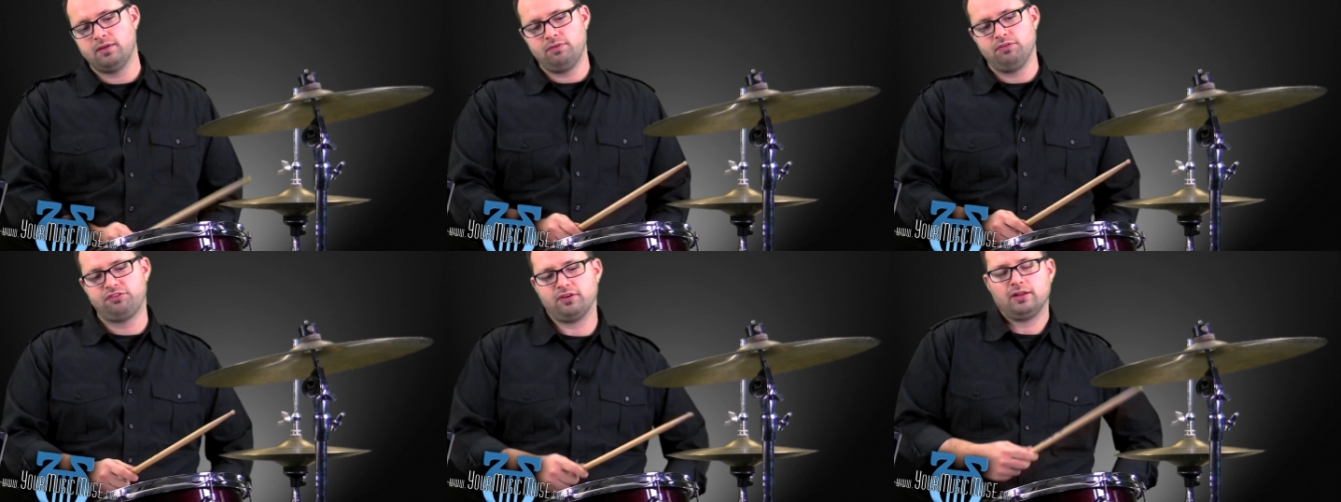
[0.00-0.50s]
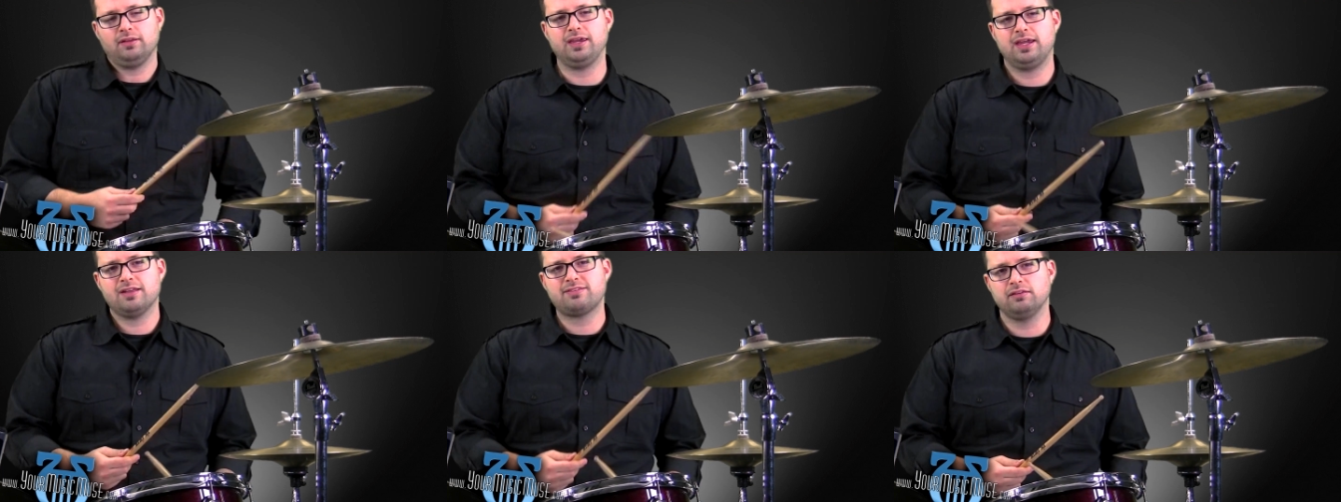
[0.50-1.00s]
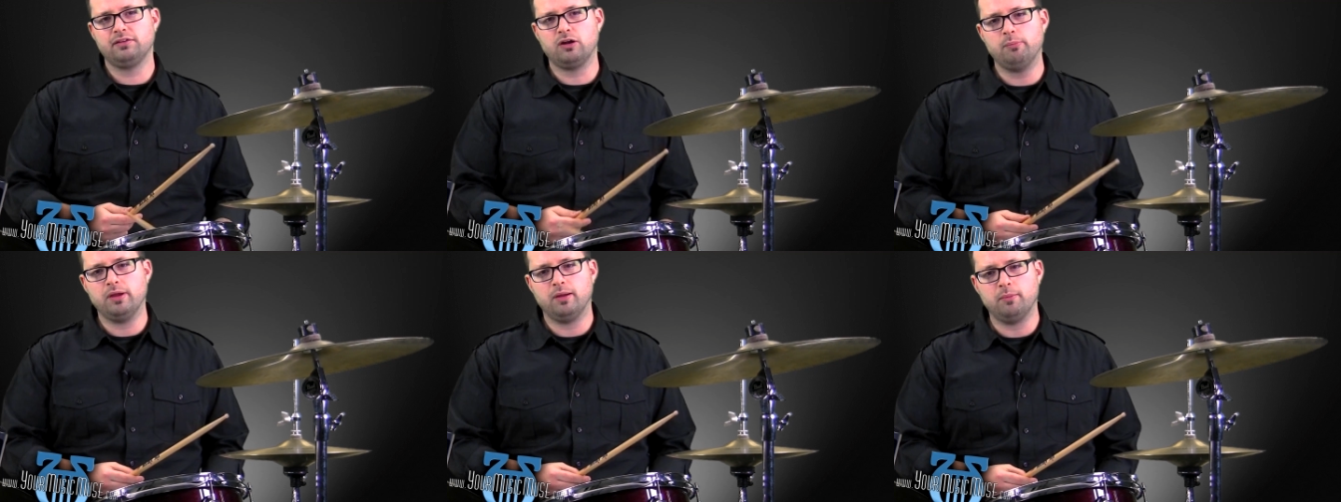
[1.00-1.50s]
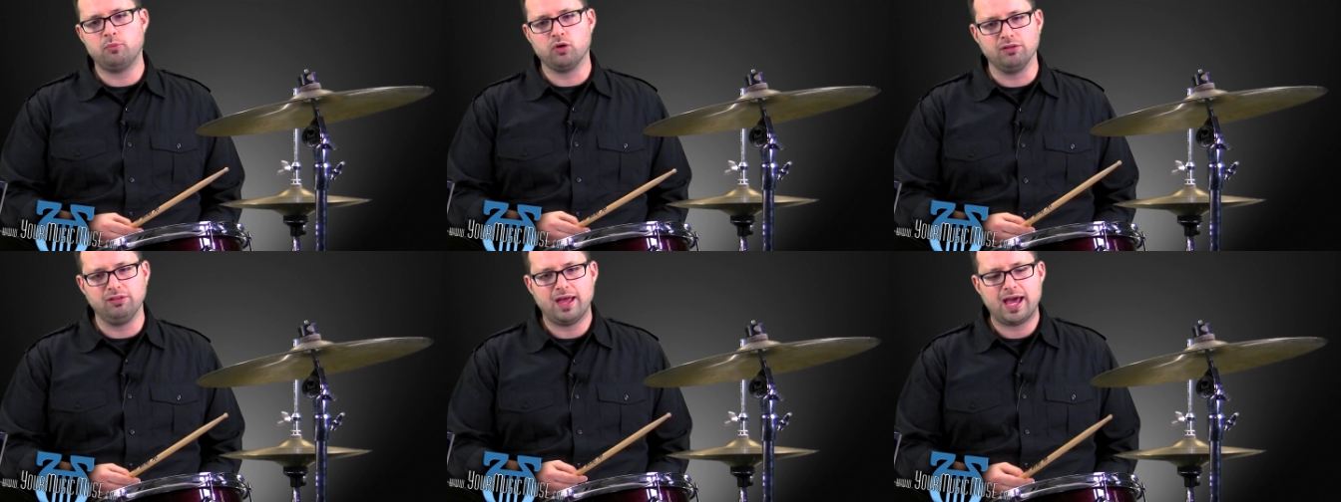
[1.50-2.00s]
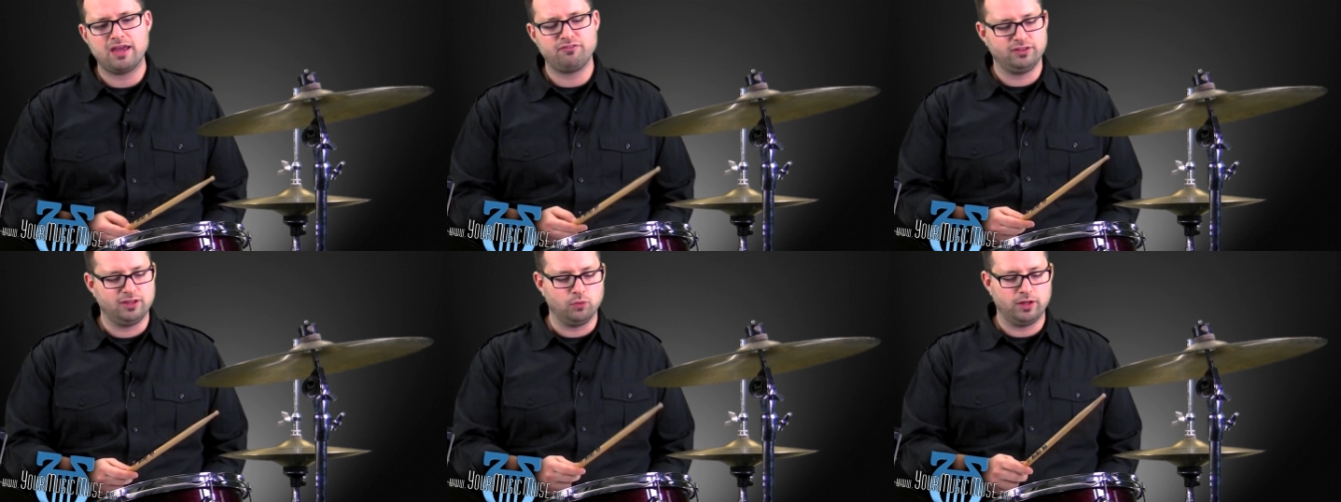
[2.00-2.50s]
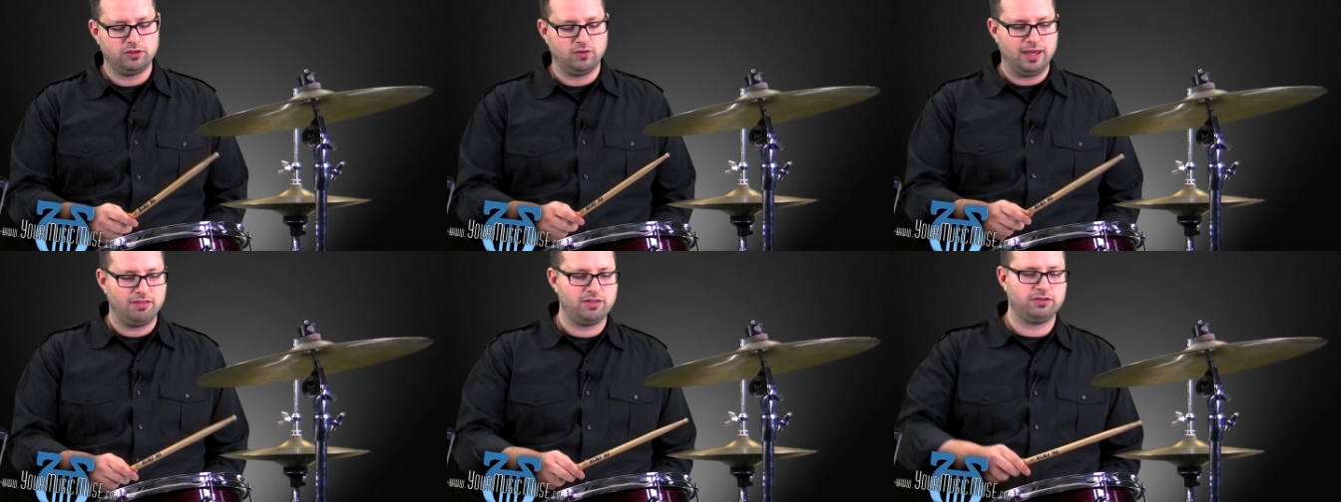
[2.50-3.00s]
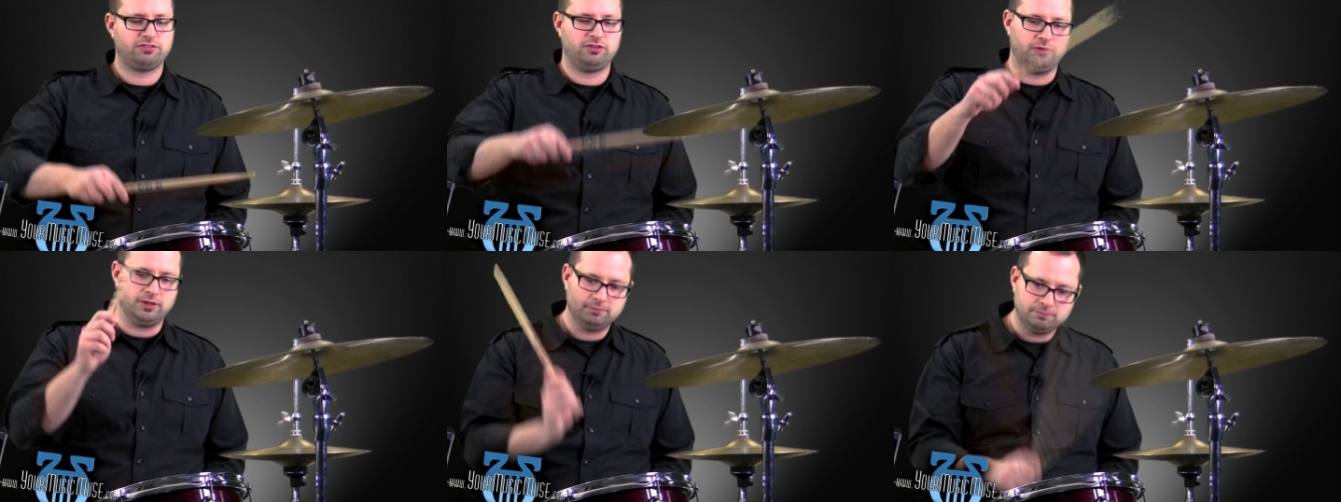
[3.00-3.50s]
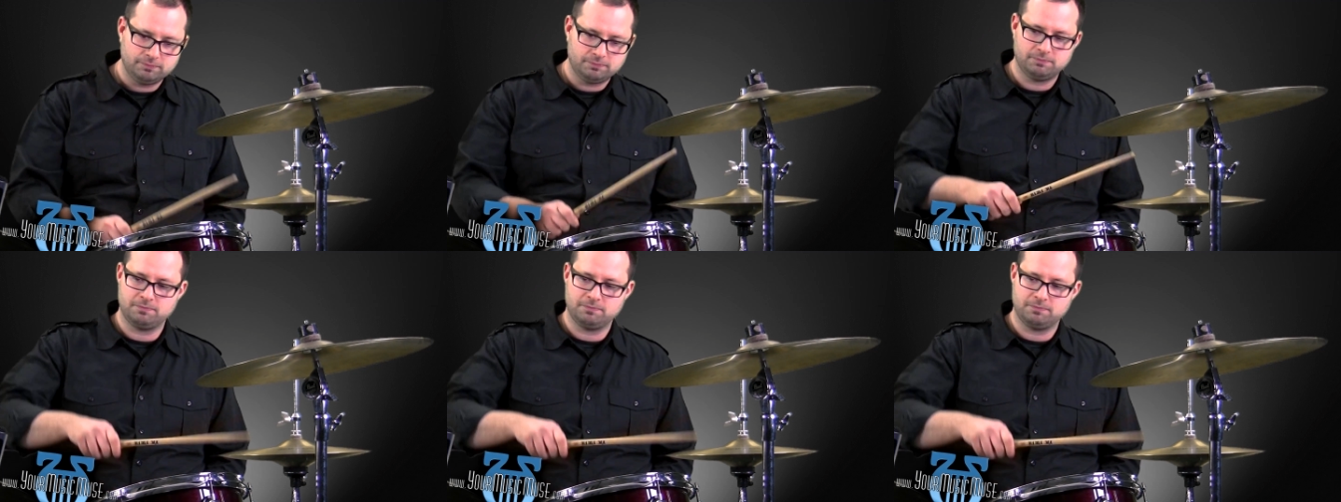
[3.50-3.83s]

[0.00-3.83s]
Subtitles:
suddenly gets a little bit more lively when you add this to it.